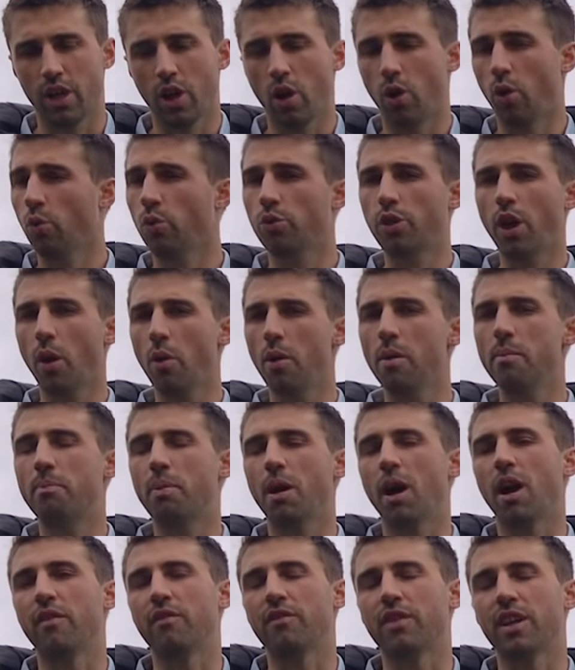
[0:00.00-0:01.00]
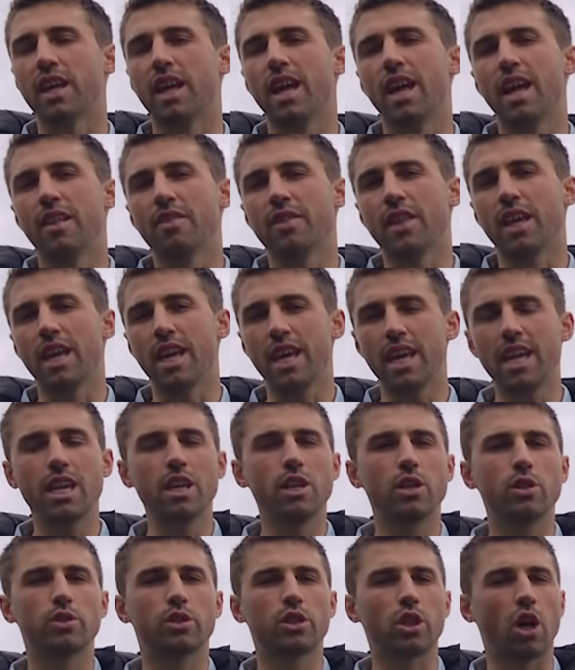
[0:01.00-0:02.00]
Although imperfect, the
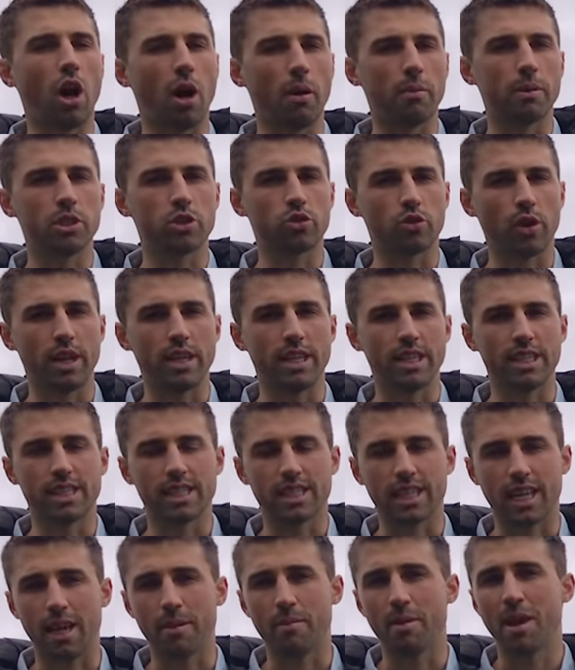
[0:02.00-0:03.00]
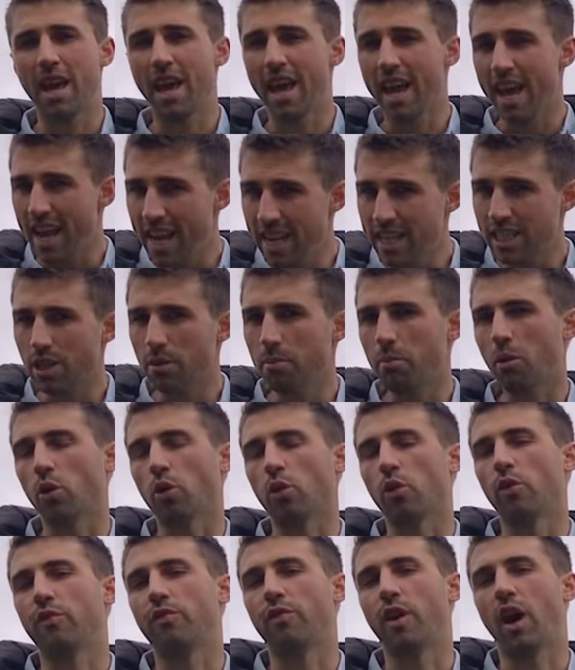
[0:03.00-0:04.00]
EU's carbon trading scheme is a
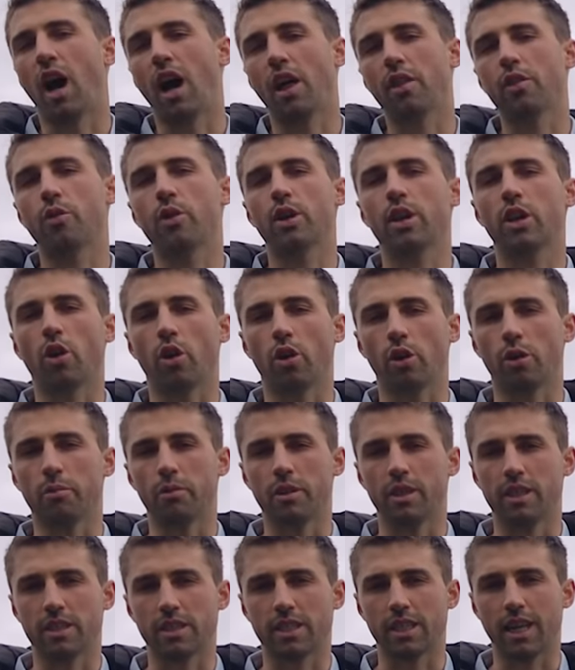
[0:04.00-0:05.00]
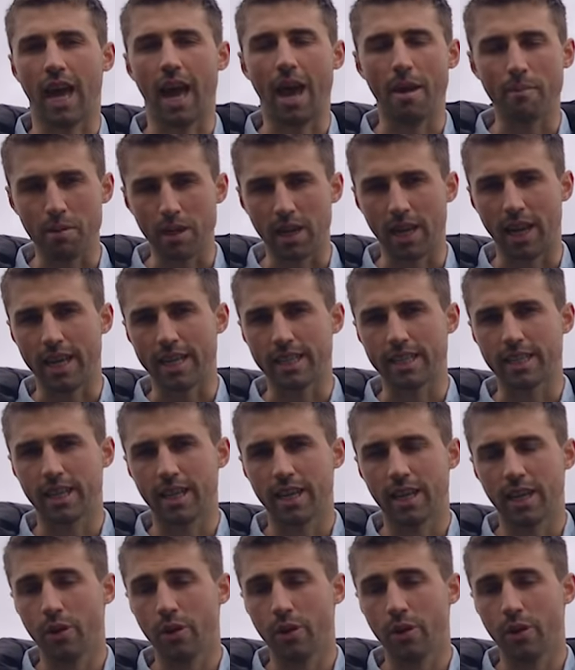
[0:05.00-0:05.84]
model for other economies to emulate.